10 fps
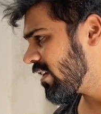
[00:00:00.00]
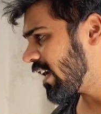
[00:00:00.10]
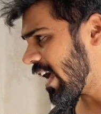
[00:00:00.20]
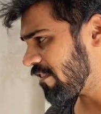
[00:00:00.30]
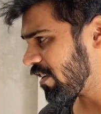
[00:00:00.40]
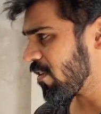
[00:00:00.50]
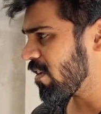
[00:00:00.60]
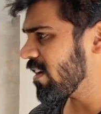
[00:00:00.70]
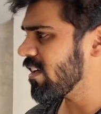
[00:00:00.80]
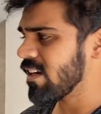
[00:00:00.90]
I have a
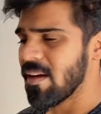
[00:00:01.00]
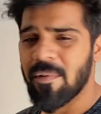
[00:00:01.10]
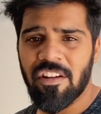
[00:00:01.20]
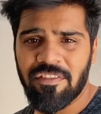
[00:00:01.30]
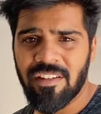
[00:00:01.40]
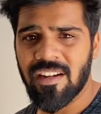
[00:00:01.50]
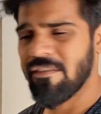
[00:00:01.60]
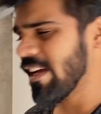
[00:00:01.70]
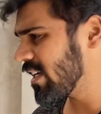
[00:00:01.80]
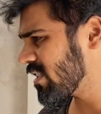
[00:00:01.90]
rod, a couple of
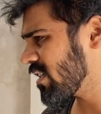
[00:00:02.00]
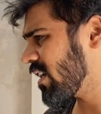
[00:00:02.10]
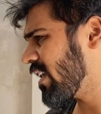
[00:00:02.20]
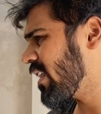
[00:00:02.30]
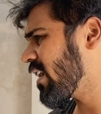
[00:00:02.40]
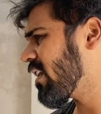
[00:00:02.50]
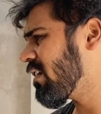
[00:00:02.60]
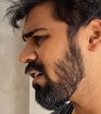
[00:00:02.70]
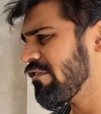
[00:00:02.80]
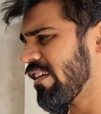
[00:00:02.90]
weights, I think
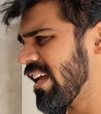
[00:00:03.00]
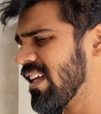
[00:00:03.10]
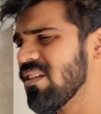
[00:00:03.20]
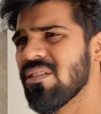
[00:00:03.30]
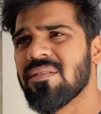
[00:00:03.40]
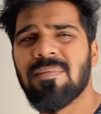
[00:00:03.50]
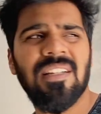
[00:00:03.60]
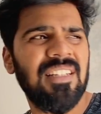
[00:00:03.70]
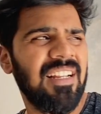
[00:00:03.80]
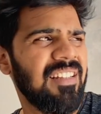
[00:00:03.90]
5 kilos plus
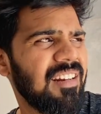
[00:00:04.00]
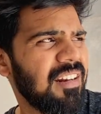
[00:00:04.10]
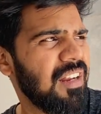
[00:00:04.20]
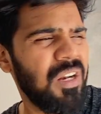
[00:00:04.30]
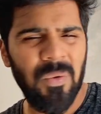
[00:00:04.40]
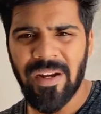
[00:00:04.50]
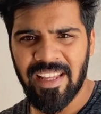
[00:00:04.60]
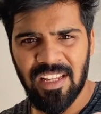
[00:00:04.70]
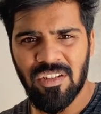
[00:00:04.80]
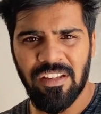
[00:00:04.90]
another 20
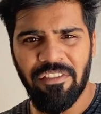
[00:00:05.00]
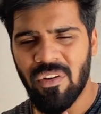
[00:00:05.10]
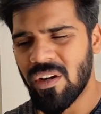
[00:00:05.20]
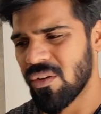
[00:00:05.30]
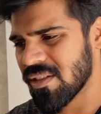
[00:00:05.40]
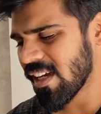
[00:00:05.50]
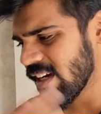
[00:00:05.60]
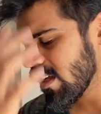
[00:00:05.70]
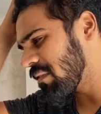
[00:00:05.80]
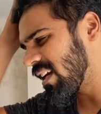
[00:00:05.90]
kilos I found outside,
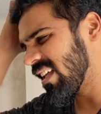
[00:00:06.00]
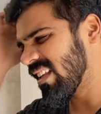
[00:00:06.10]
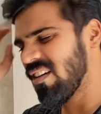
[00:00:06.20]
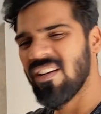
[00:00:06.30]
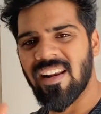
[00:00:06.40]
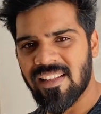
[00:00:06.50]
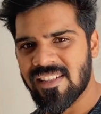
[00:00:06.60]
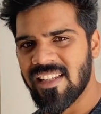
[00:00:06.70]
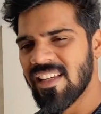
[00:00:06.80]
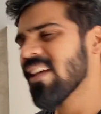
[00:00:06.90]
but they're all
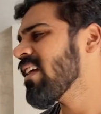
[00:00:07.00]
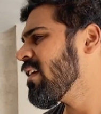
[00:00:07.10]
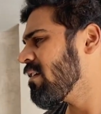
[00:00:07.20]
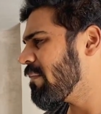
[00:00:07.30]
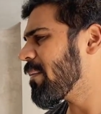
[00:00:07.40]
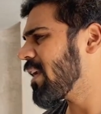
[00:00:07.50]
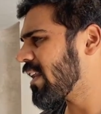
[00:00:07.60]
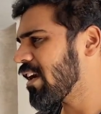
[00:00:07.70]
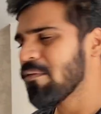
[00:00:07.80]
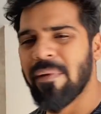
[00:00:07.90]
rusty. Maybe I'll
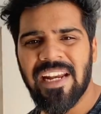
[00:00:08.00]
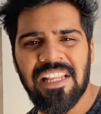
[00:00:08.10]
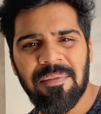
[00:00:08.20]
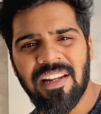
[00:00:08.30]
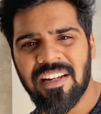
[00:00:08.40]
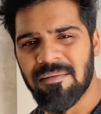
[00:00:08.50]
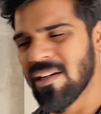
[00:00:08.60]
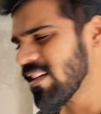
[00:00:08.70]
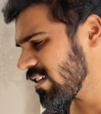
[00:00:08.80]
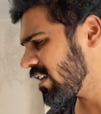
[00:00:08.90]
try to paint them a little
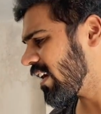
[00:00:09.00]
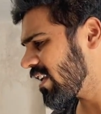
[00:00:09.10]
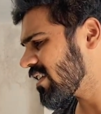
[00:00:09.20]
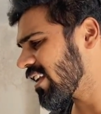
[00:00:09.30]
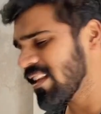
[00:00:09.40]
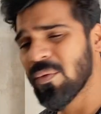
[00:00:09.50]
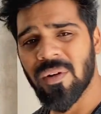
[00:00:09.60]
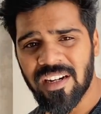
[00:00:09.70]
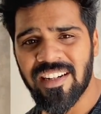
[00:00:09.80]
bit, at least I'll get the work